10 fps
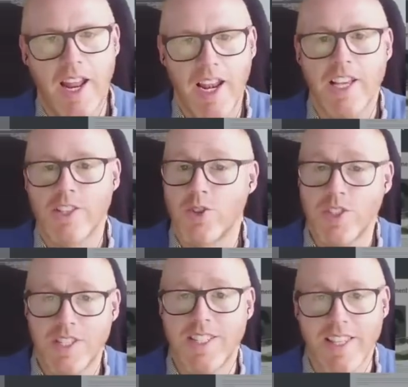
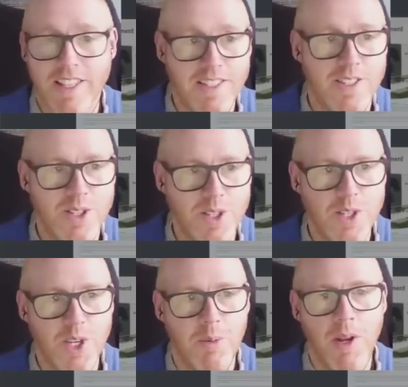electricity that it's
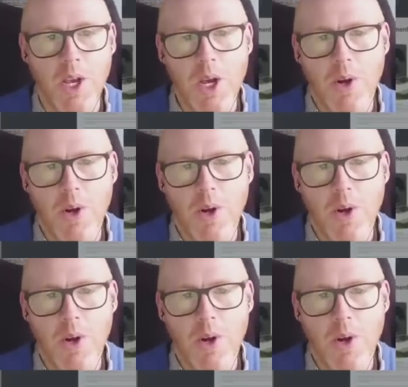consuming.